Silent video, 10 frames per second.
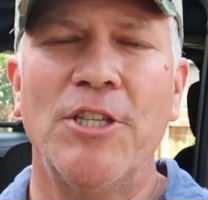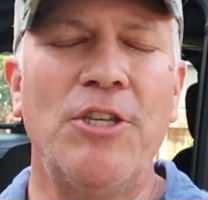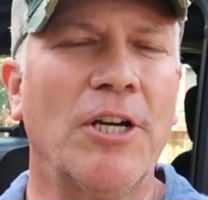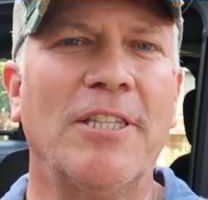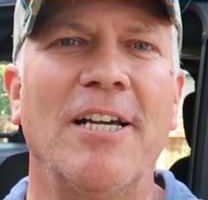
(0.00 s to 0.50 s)

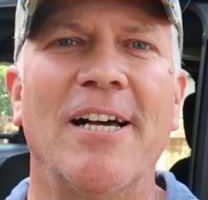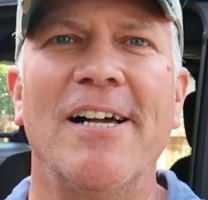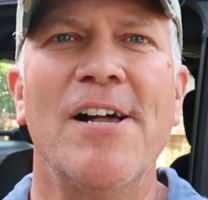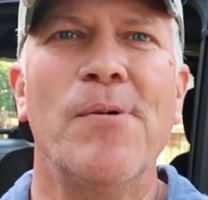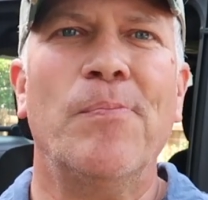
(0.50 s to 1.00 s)
took
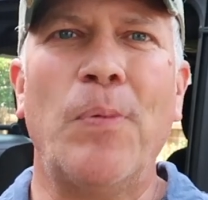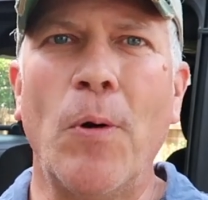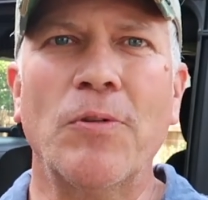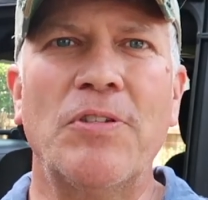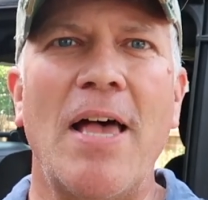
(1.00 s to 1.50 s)
the
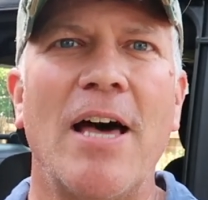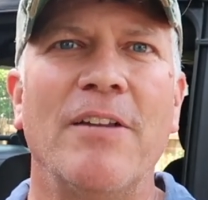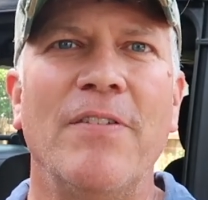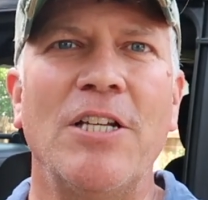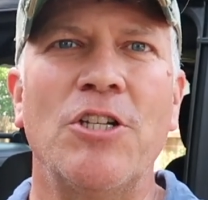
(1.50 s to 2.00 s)
bolts out
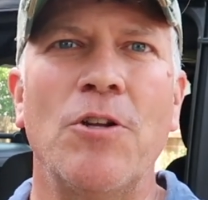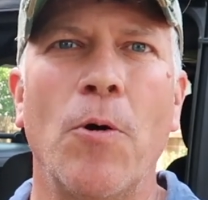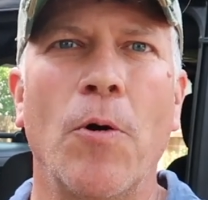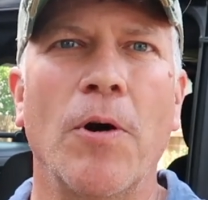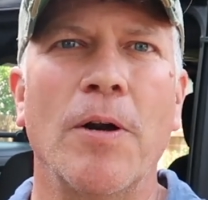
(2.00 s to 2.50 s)
of each
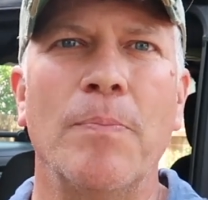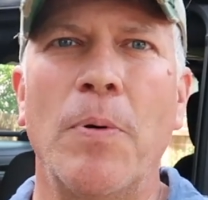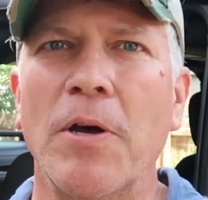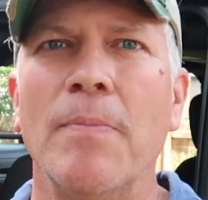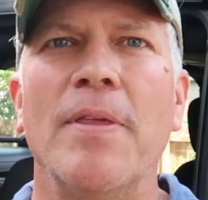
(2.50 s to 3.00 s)
door,
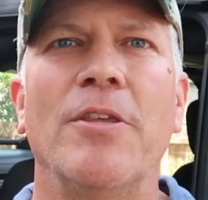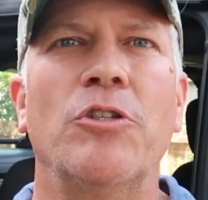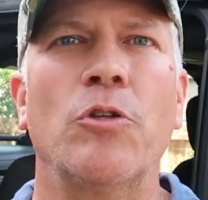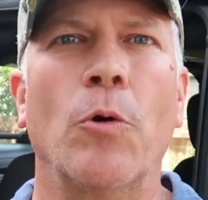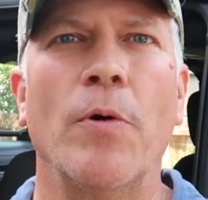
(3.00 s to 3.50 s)
put them in the
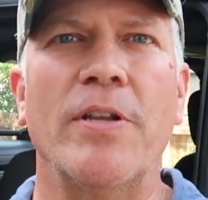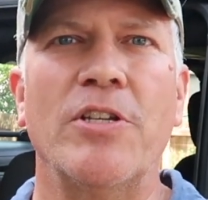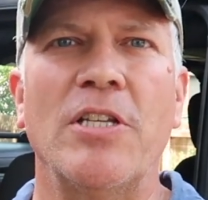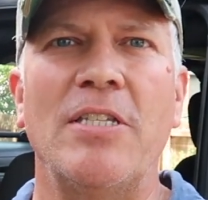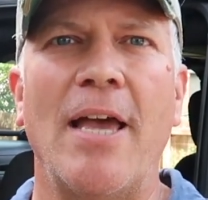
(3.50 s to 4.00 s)
storage
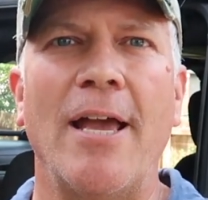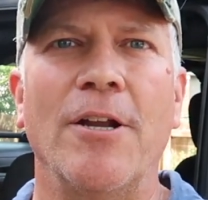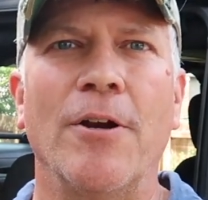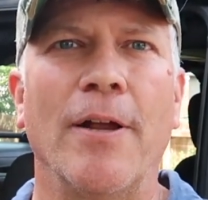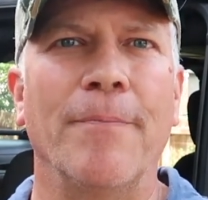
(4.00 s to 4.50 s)

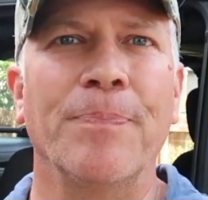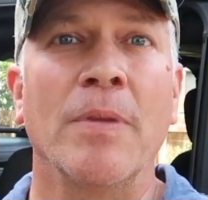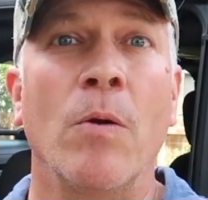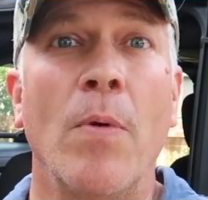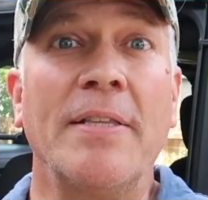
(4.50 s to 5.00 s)
container, and
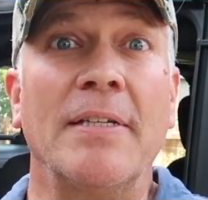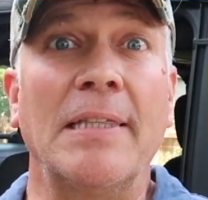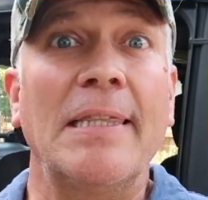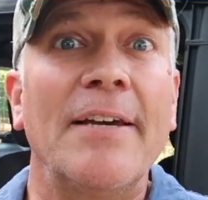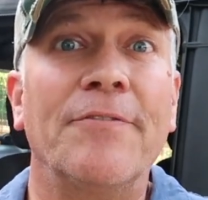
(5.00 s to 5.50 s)
went to
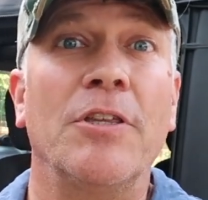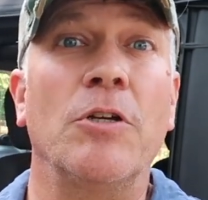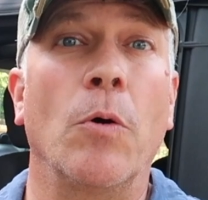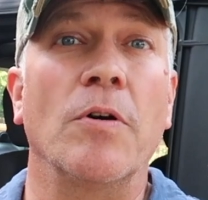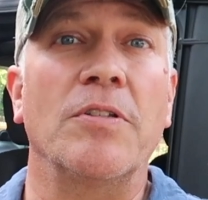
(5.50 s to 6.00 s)
lift the
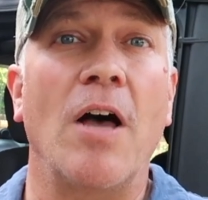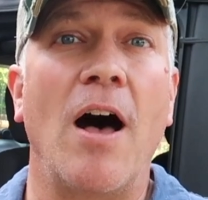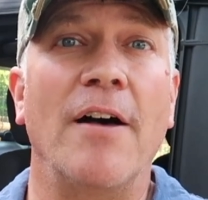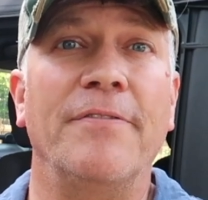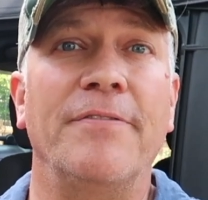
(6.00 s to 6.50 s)
doors
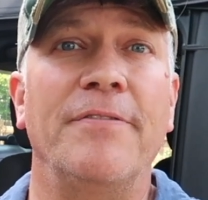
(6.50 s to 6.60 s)
off,